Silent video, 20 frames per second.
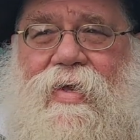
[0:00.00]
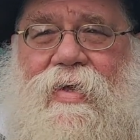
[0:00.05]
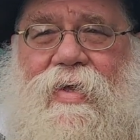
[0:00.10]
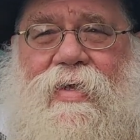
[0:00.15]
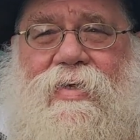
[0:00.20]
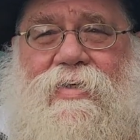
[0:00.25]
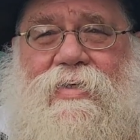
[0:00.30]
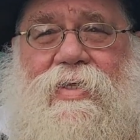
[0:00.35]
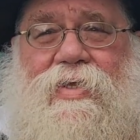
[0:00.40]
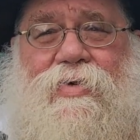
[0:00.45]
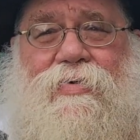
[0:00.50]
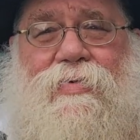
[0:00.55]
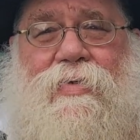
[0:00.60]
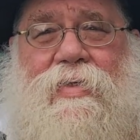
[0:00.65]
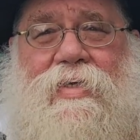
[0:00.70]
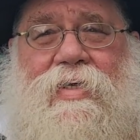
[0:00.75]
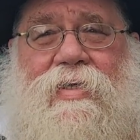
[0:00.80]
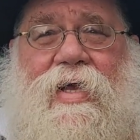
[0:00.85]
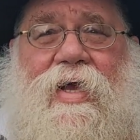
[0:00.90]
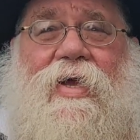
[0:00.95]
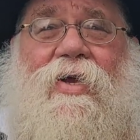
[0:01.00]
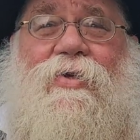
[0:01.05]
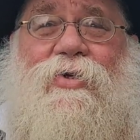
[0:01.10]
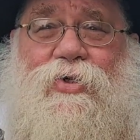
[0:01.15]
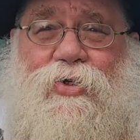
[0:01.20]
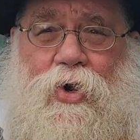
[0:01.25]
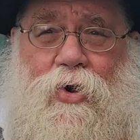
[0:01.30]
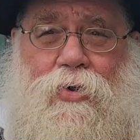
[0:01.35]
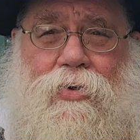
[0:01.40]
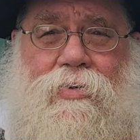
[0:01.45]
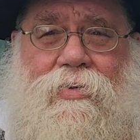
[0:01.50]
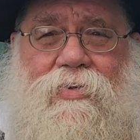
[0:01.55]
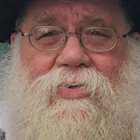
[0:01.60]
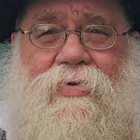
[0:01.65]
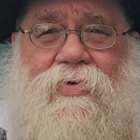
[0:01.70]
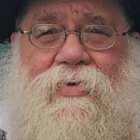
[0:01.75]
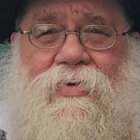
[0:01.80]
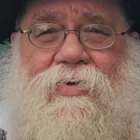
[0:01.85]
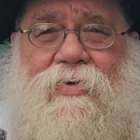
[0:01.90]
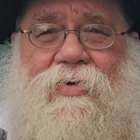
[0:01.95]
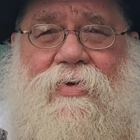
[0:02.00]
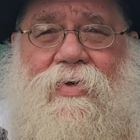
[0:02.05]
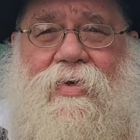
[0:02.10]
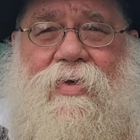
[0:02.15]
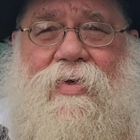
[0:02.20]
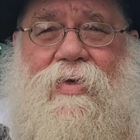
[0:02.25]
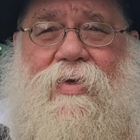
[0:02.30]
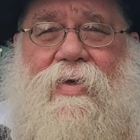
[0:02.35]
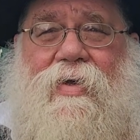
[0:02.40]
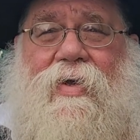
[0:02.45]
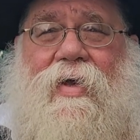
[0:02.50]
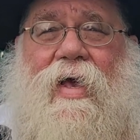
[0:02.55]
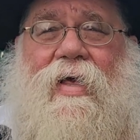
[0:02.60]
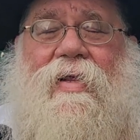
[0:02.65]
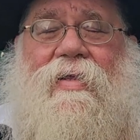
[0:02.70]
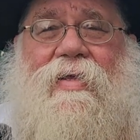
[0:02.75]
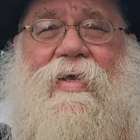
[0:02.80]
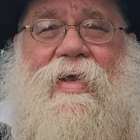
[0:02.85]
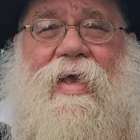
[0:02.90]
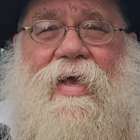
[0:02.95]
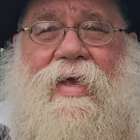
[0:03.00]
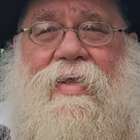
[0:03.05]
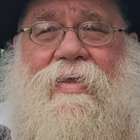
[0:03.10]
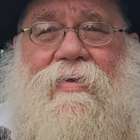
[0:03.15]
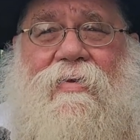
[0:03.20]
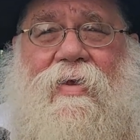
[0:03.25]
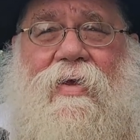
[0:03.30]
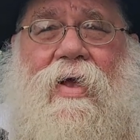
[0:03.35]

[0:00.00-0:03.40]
It's literally like a chont, and at the end,